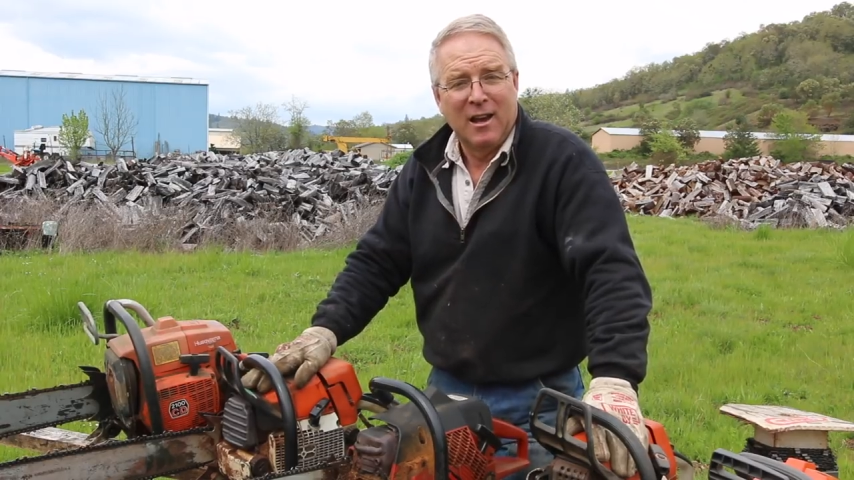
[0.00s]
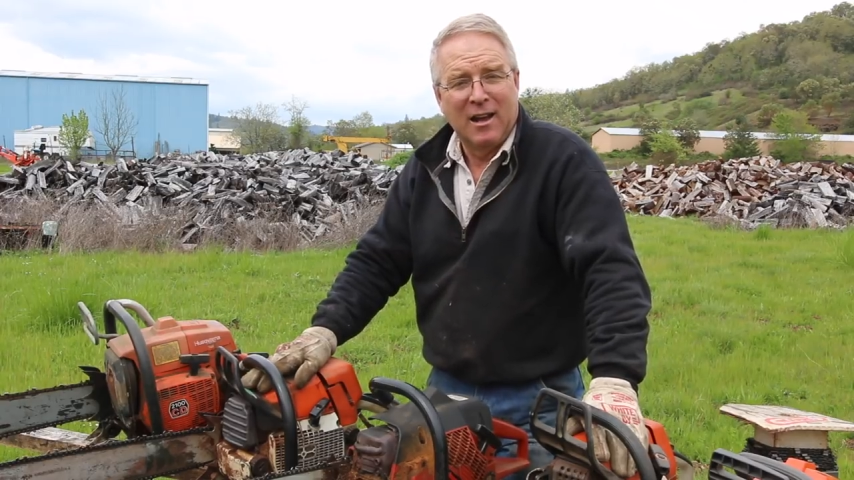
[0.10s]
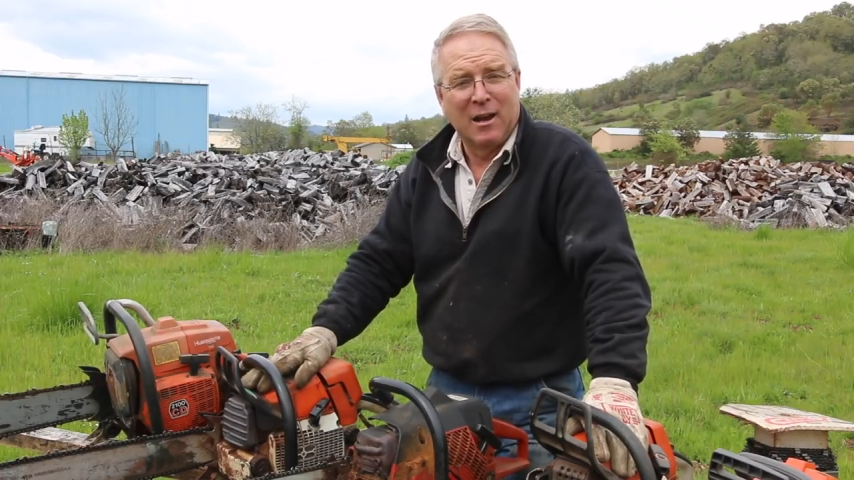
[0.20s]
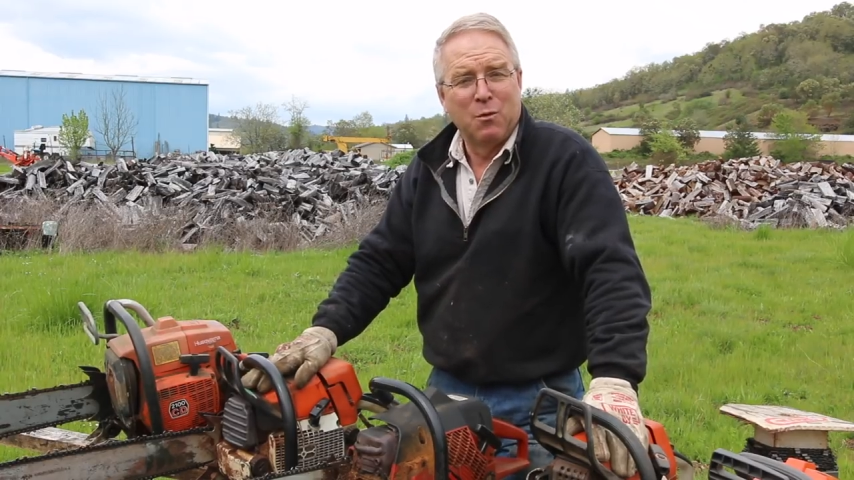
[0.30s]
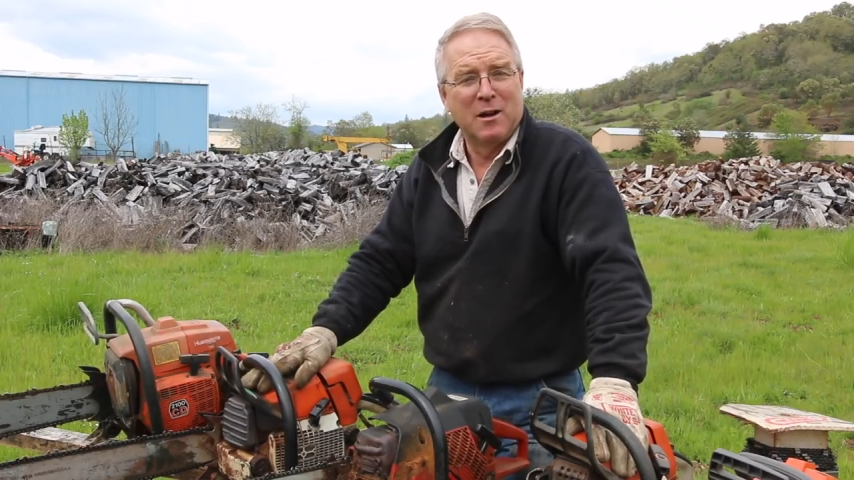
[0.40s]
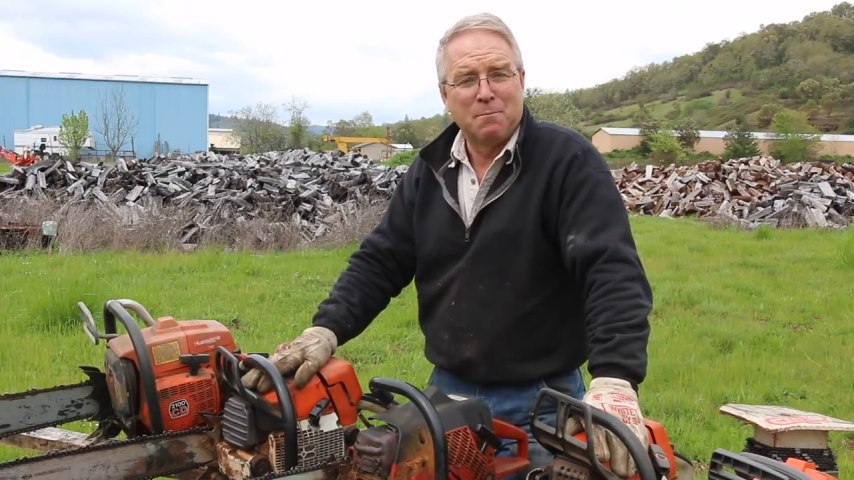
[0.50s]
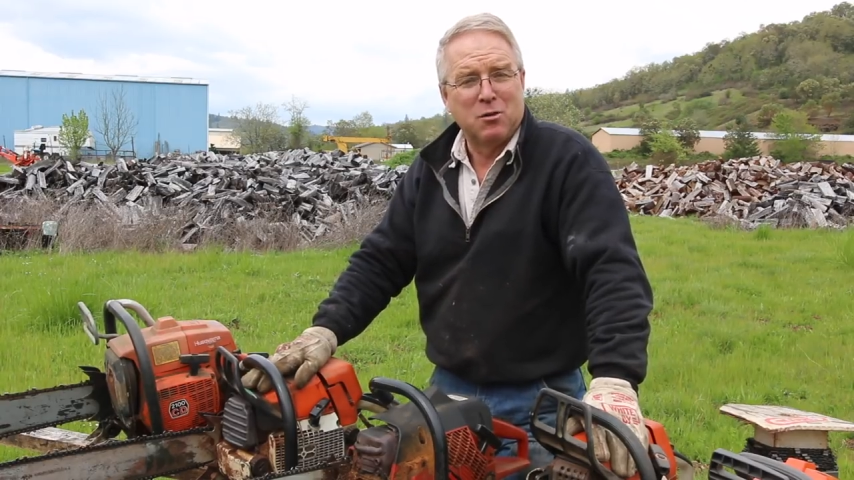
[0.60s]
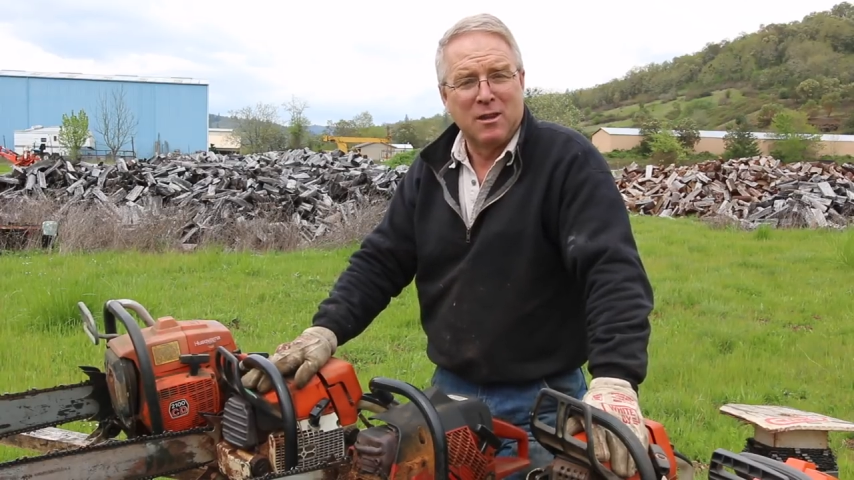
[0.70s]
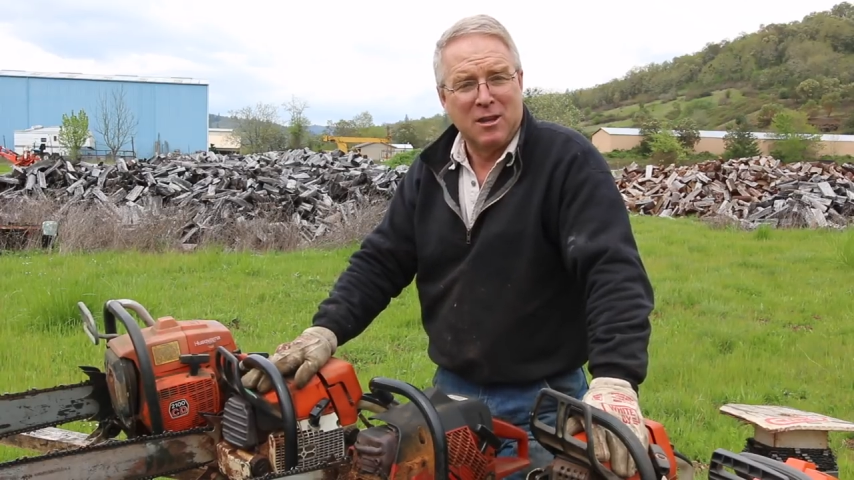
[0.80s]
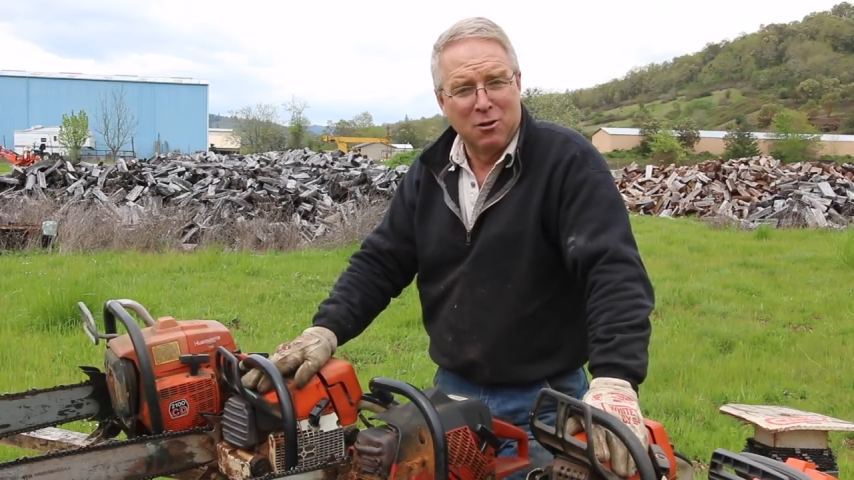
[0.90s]
And I went
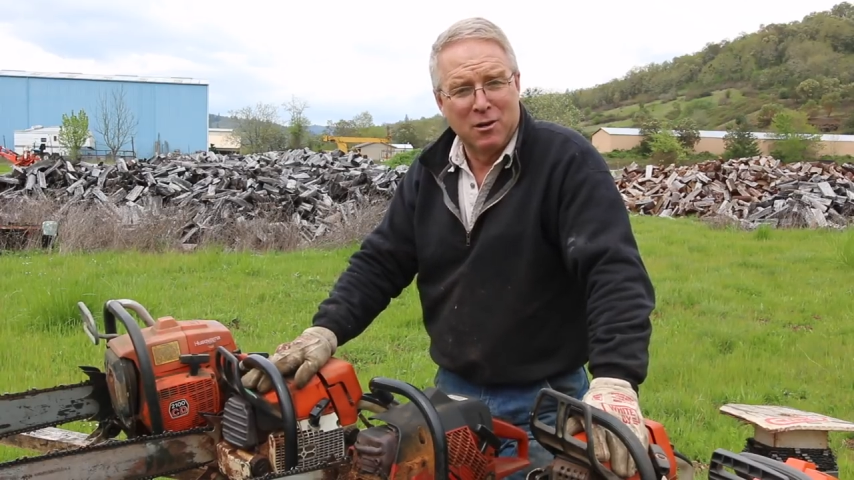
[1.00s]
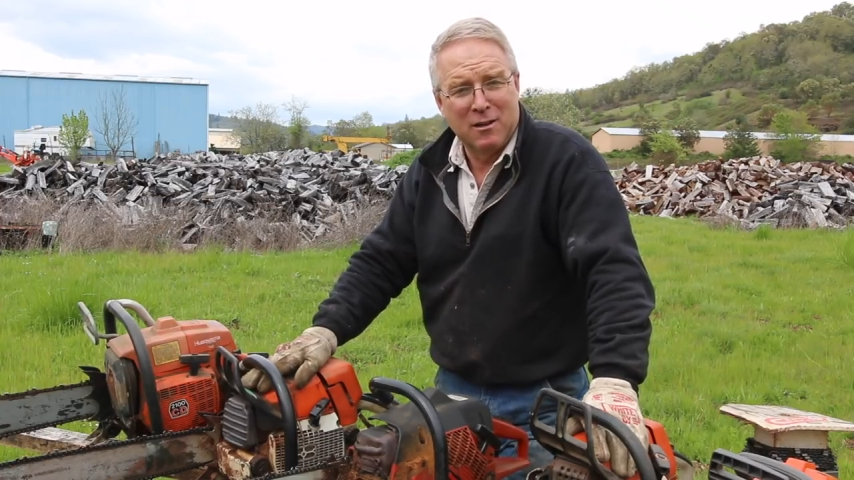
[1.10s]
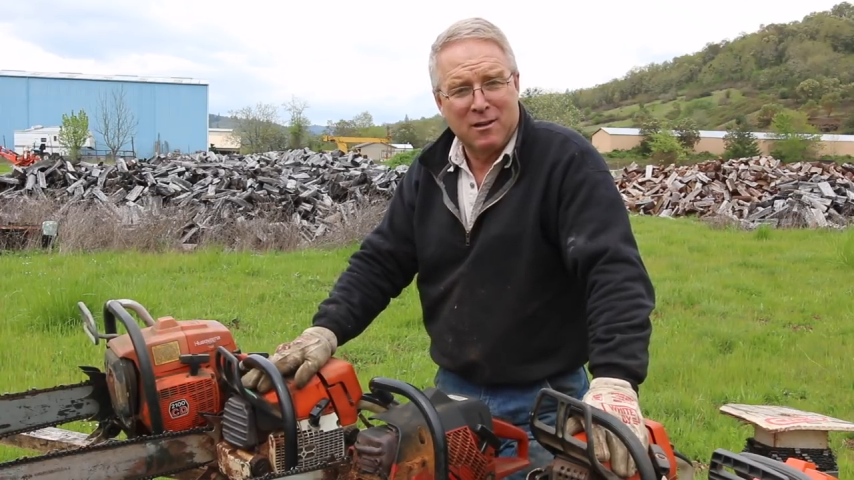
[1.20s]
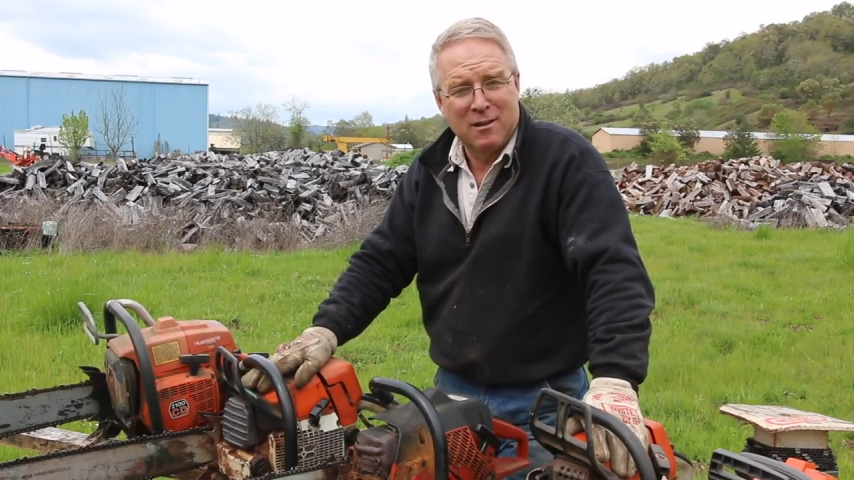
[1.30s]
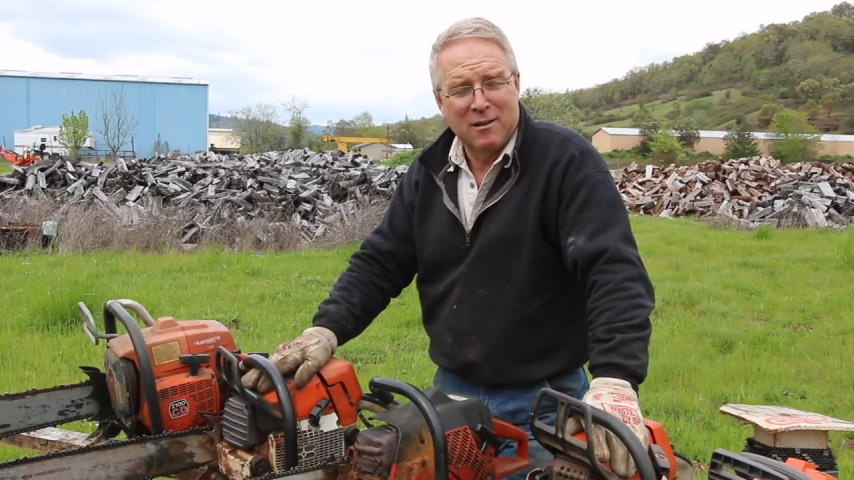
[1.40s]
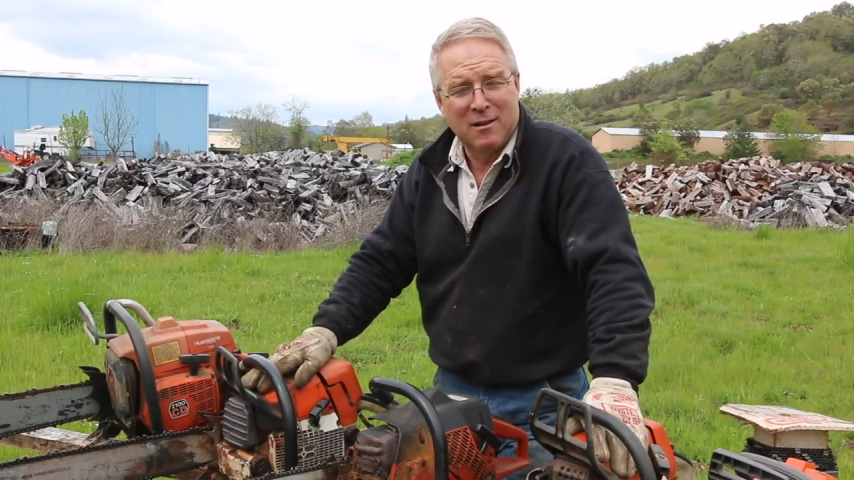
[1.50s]
up to the unit.